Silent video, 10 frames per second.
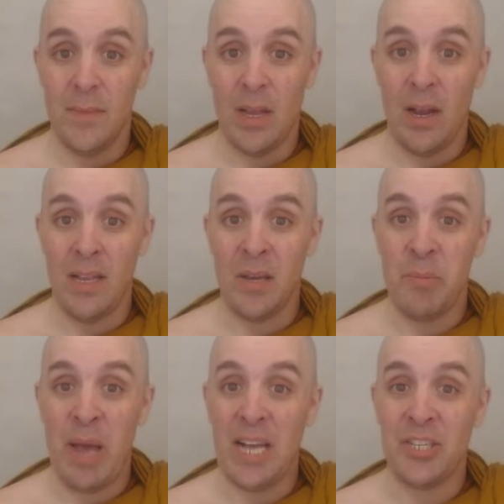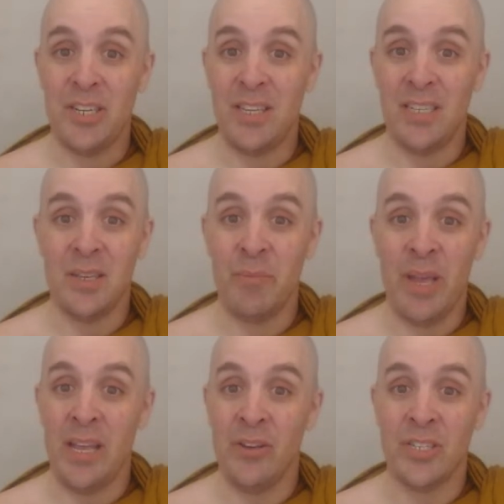Right? Compassion doesn't
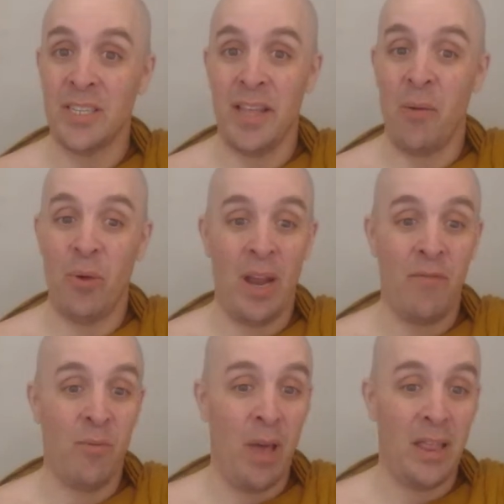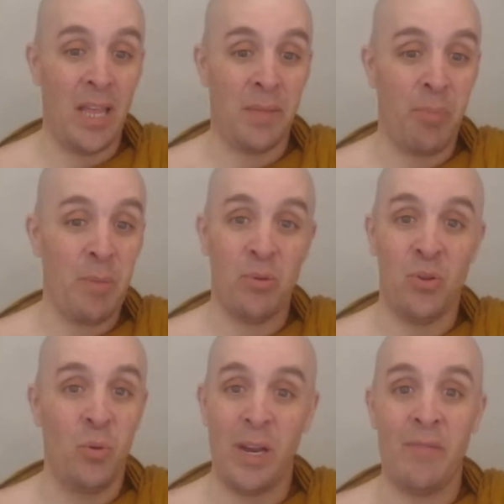mean you just let people
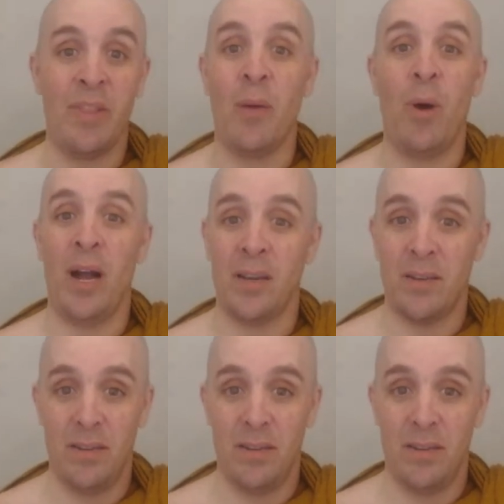do whatever they want.